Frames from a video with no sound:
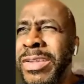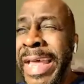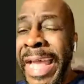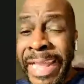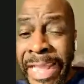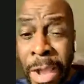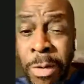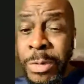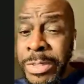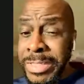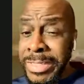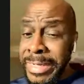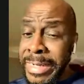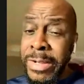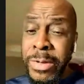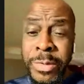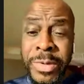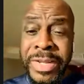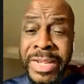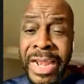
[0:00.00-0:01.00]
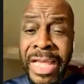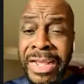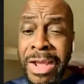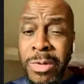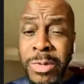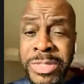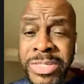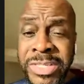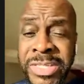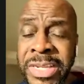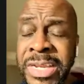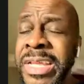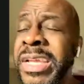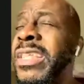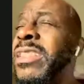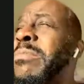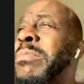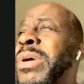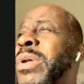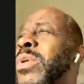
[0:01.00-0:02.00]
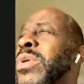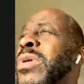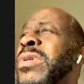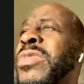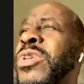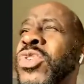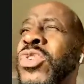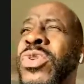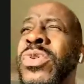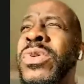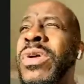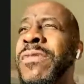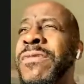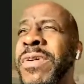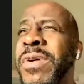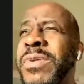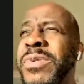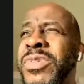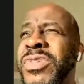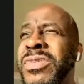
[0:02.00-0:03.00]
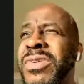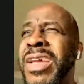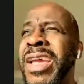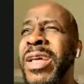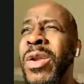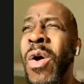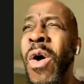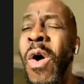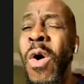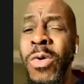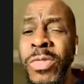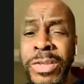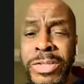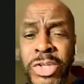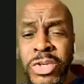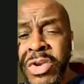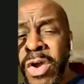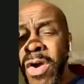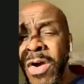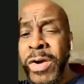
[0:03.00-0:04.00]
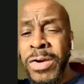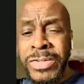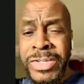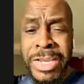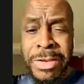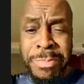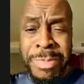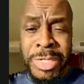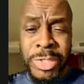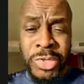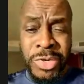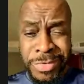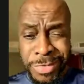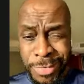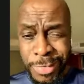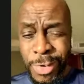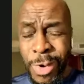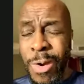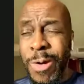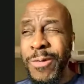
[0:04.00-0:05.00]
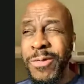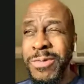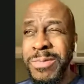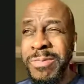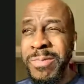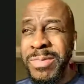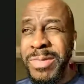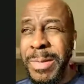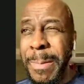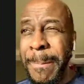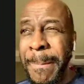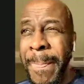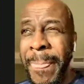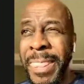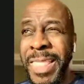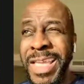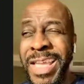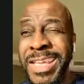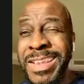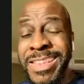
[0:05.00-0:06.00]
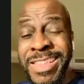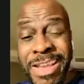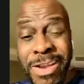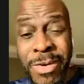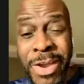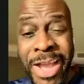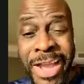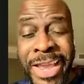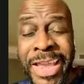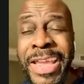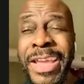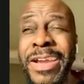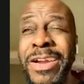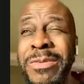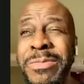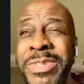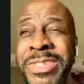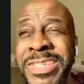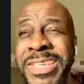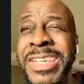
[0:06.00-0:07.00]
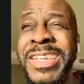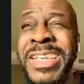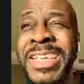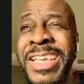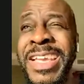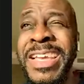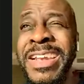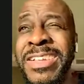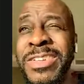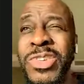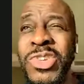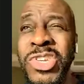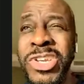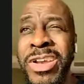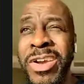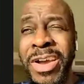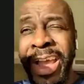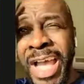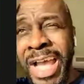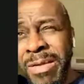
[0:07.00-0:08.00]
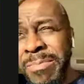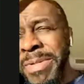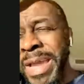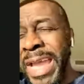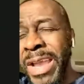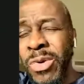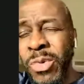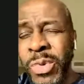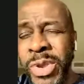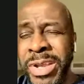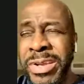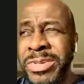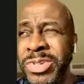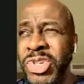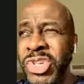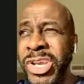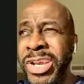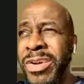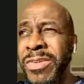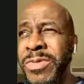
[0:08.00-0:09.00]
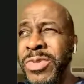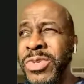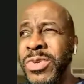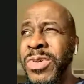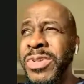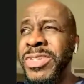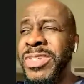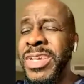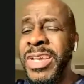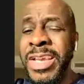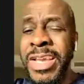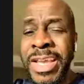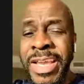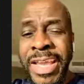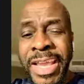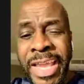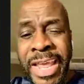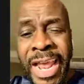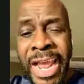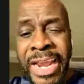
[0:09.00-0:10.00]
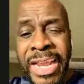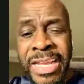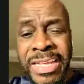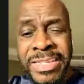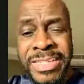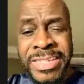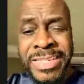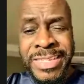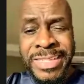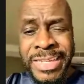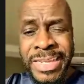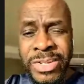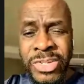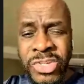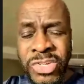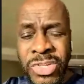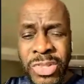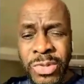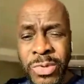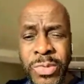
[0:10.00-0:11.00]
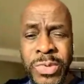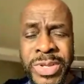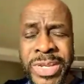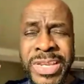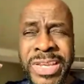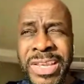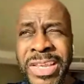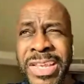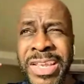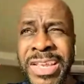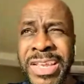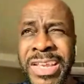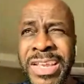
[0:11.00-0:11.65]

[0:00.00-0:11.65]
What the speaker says: like I was literally like I was sitting in the middle of the universe, and all the stars had been turned off. And there I am sitting in a chair, high back wicker chair of sorts, and I could sense three